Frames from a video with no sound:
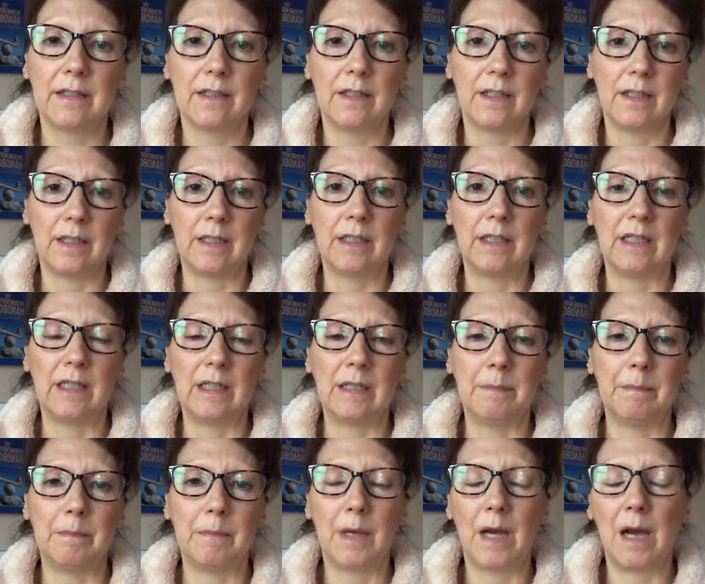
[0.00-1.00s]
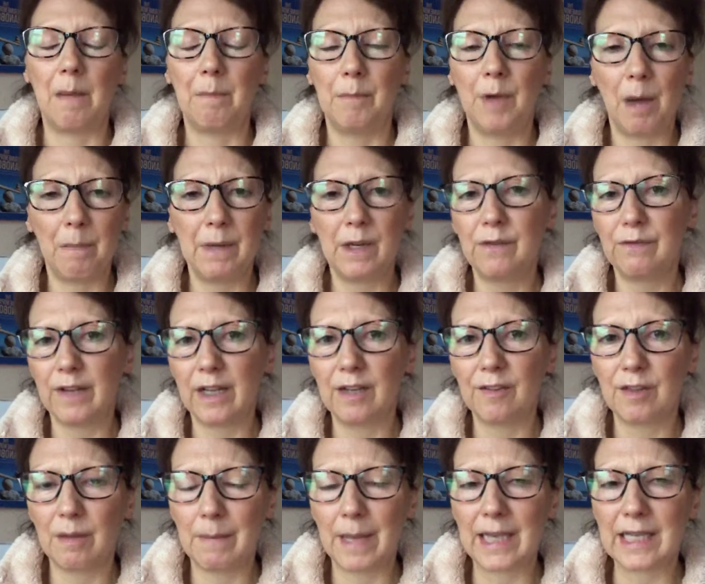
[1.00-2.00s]
I'm not a big fan of
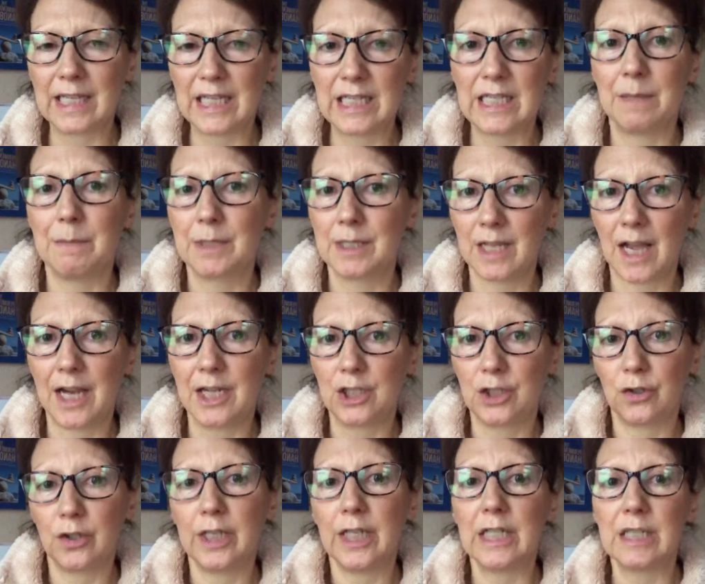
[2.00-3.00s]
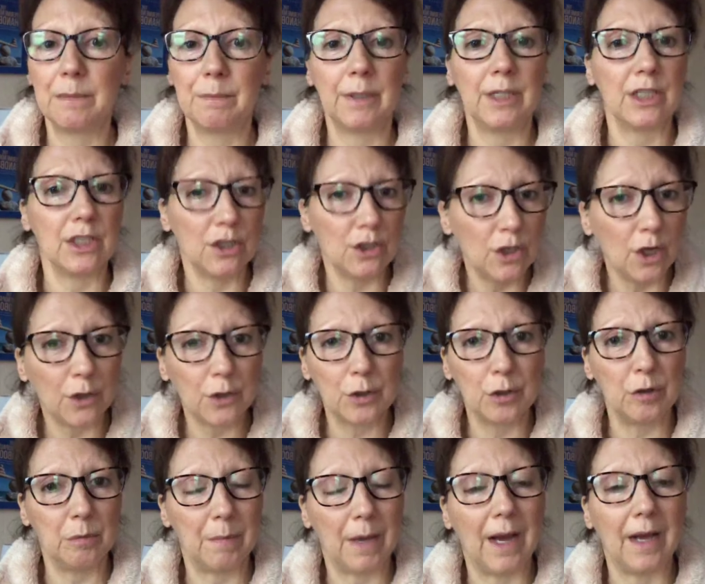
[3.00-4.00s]
the magnesium citrate, but it's not
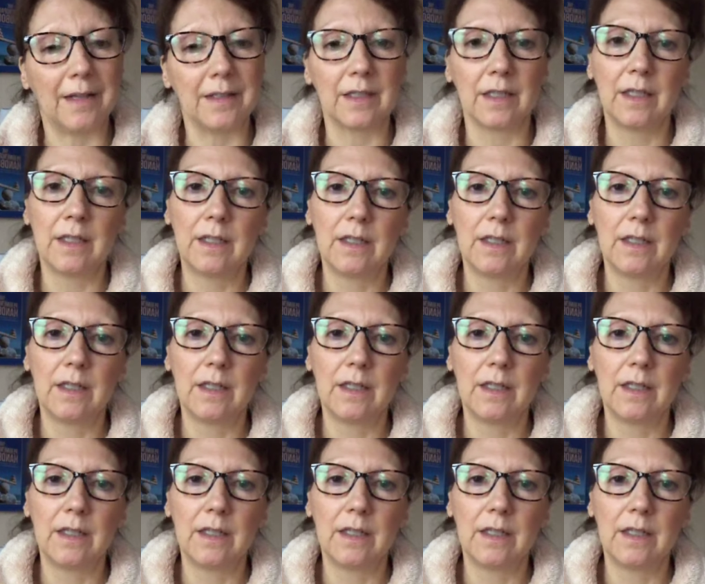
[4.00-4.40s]
too bad.